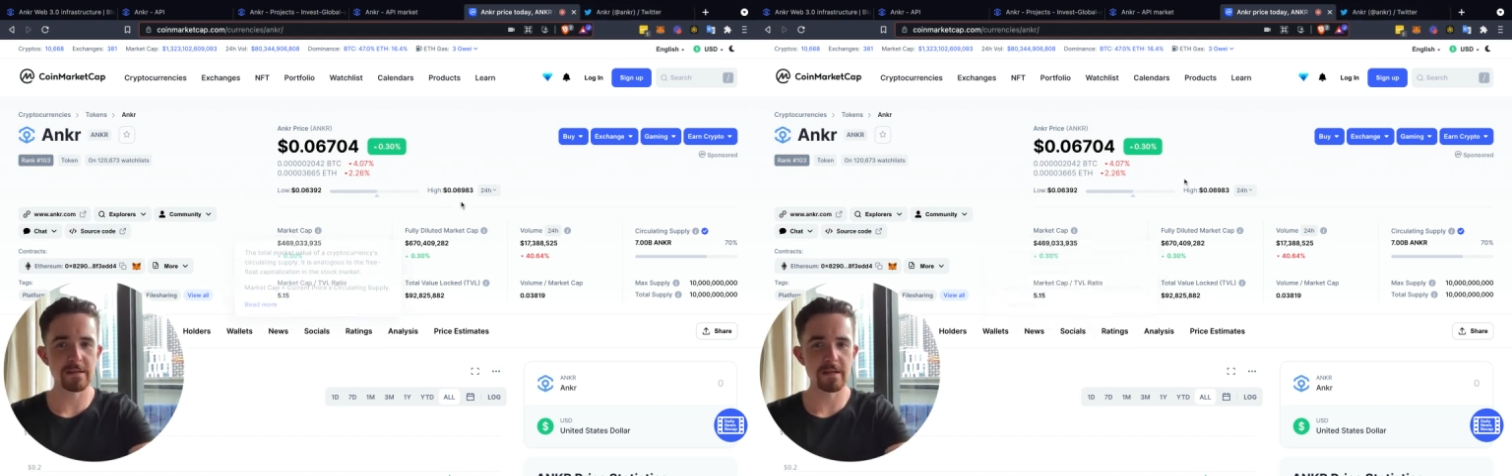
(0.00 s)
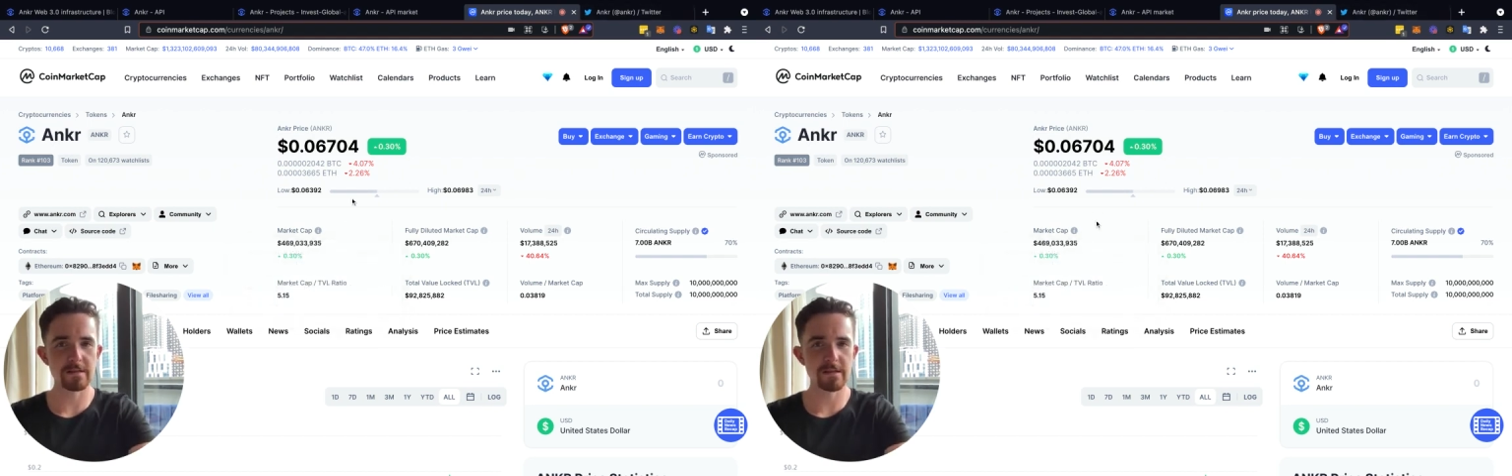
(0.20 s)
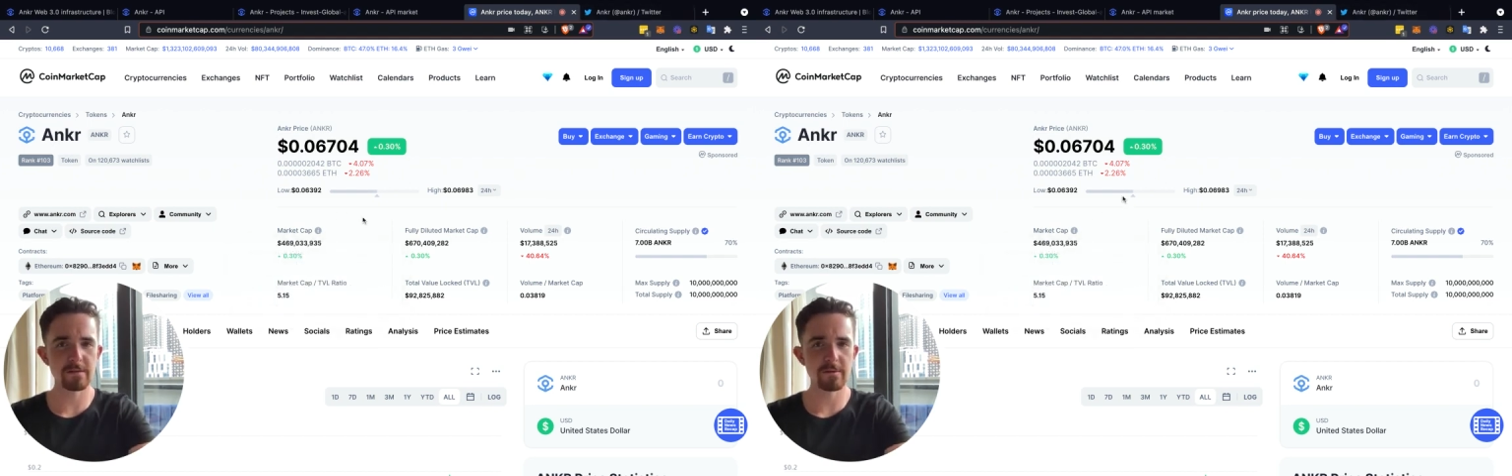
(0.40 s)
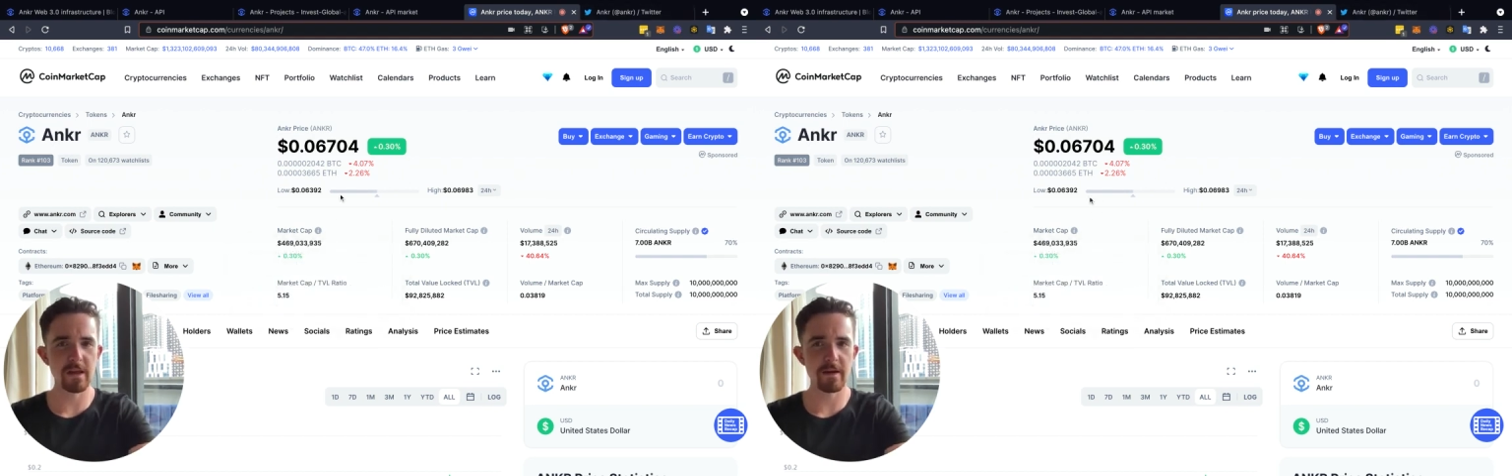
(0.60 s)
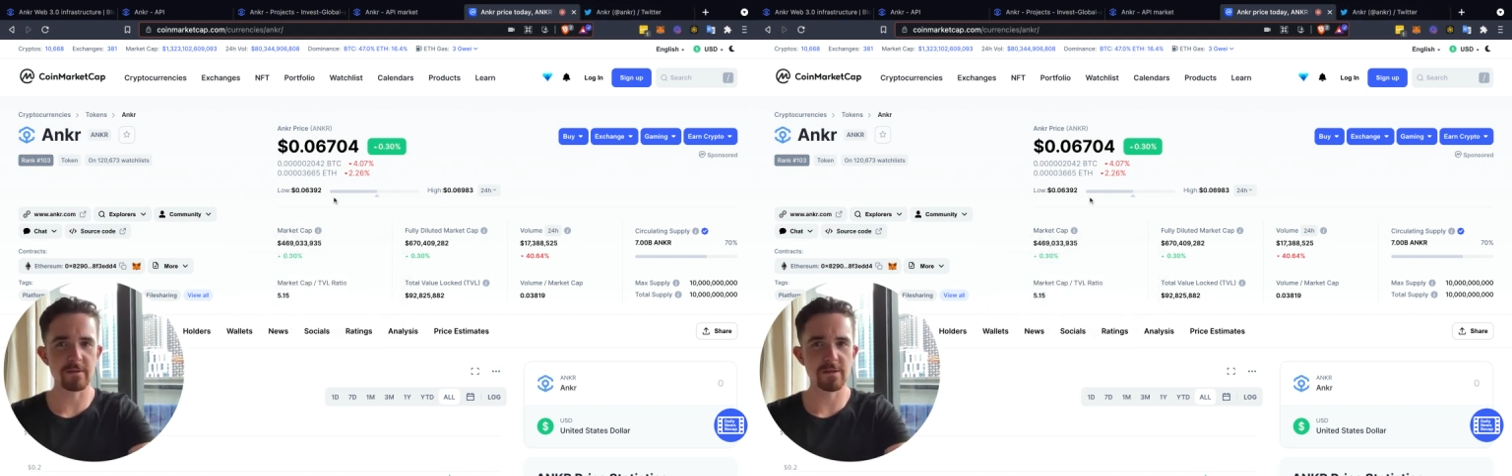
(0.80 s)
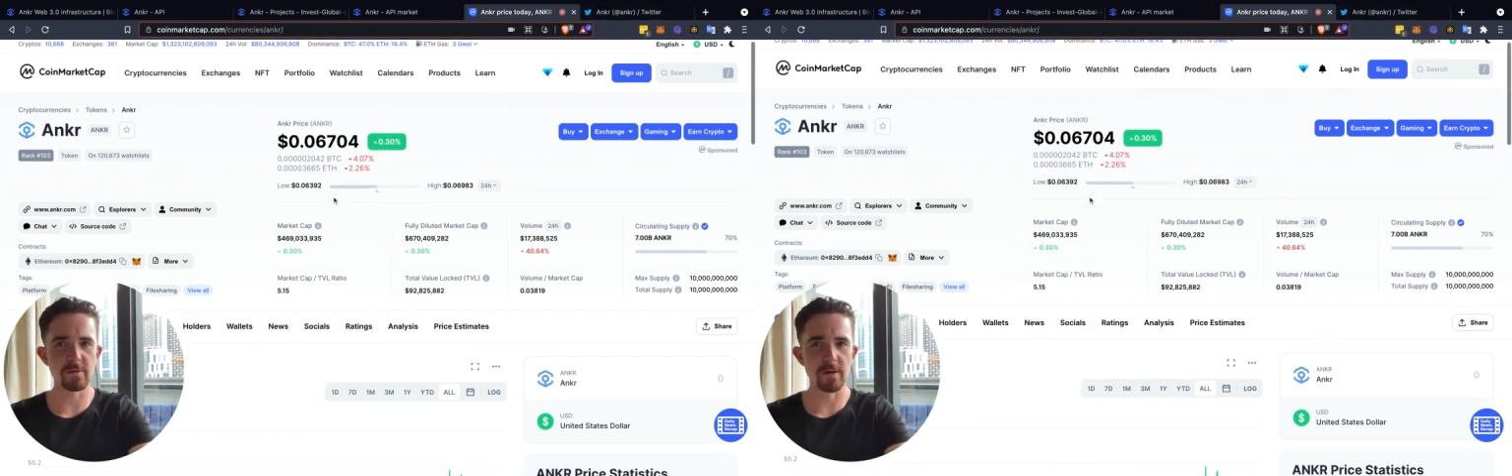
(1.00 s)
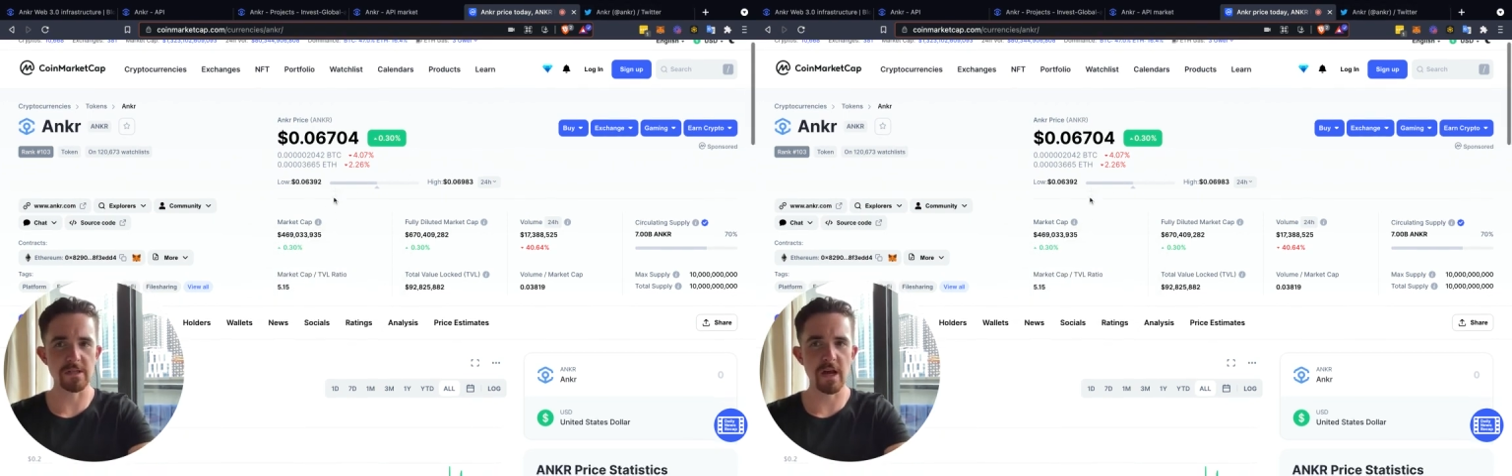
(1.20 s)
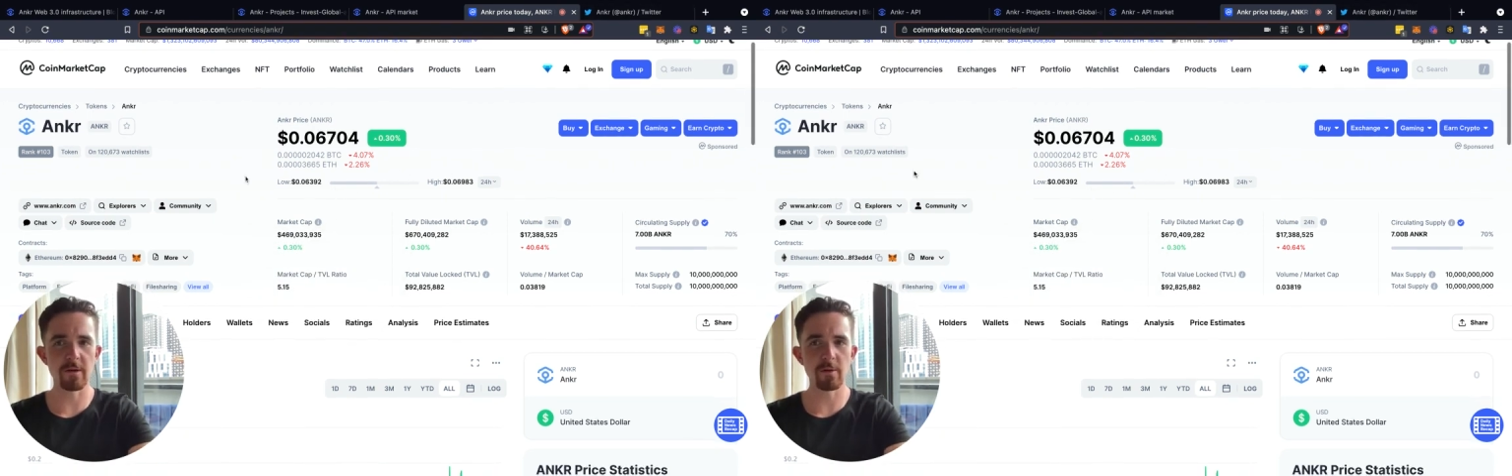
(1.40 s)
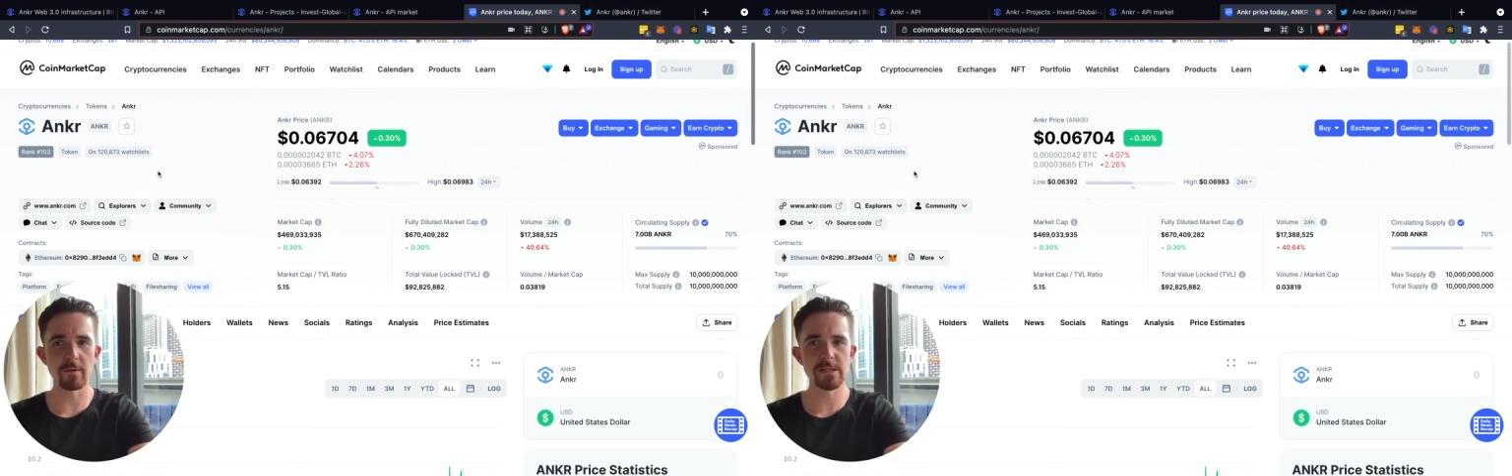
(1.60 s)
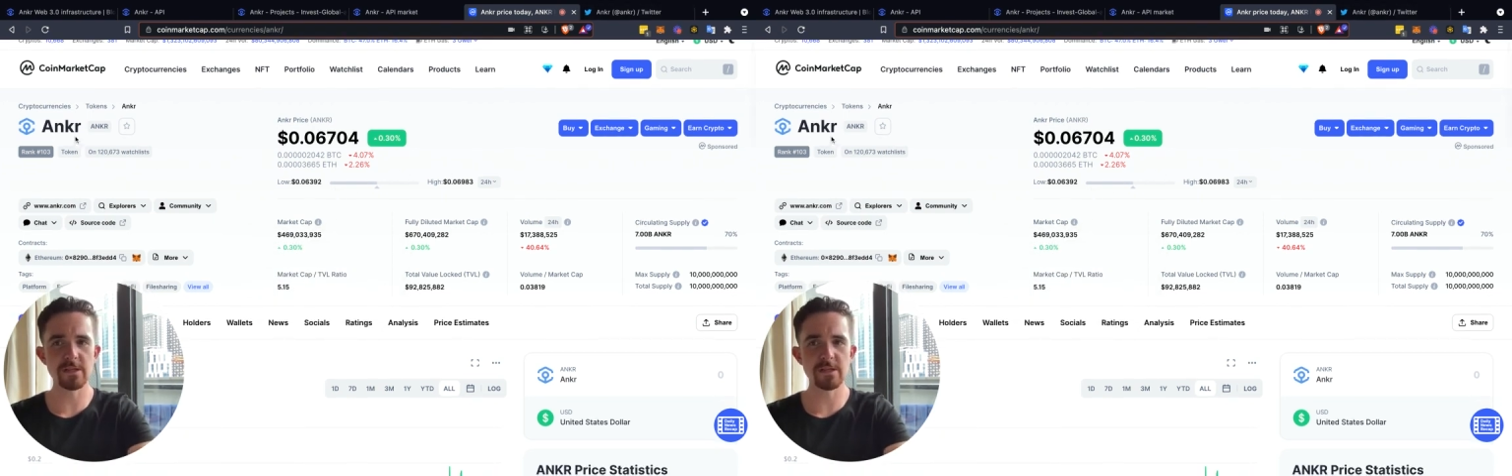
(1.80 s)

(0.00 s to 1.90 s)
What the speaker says: I didn't really have too much. Yeah, I was